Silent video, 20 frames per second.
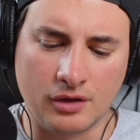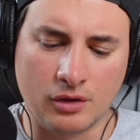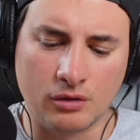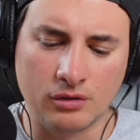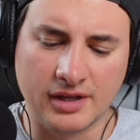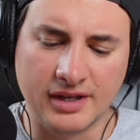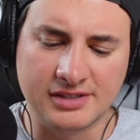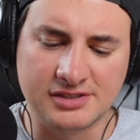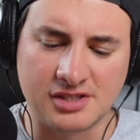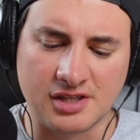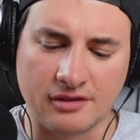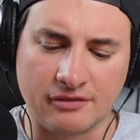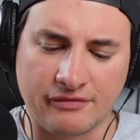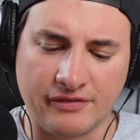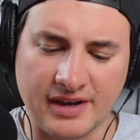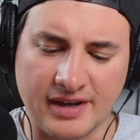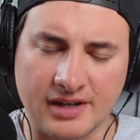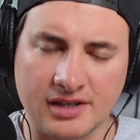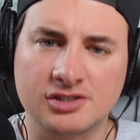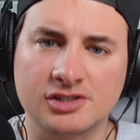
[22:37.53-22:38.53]
lead to the
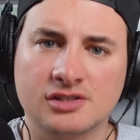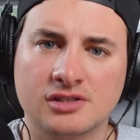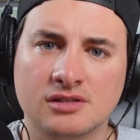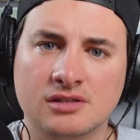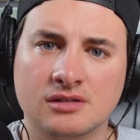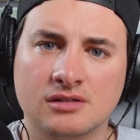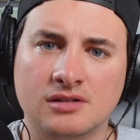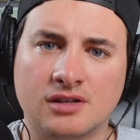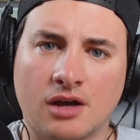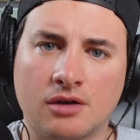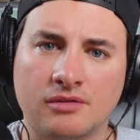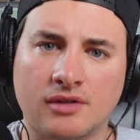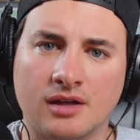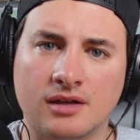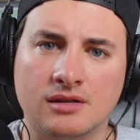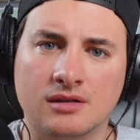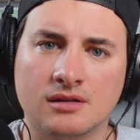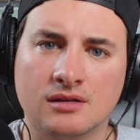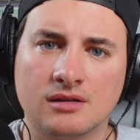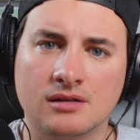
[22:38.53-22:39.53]
finish, don't
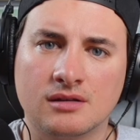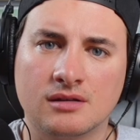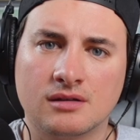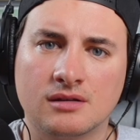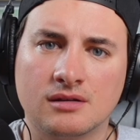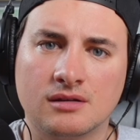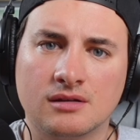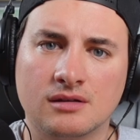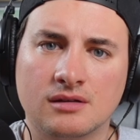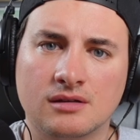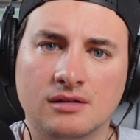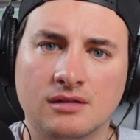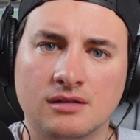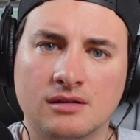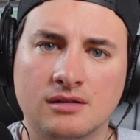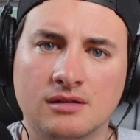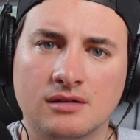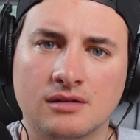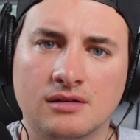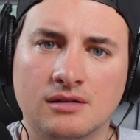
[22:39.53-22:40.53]
they?
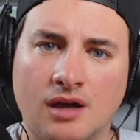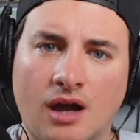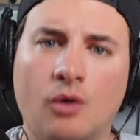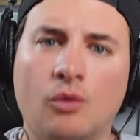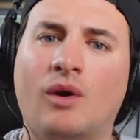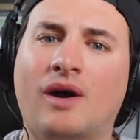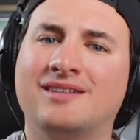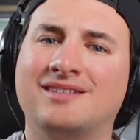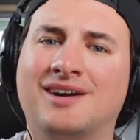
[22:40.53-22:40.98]
Oh, wait, no, they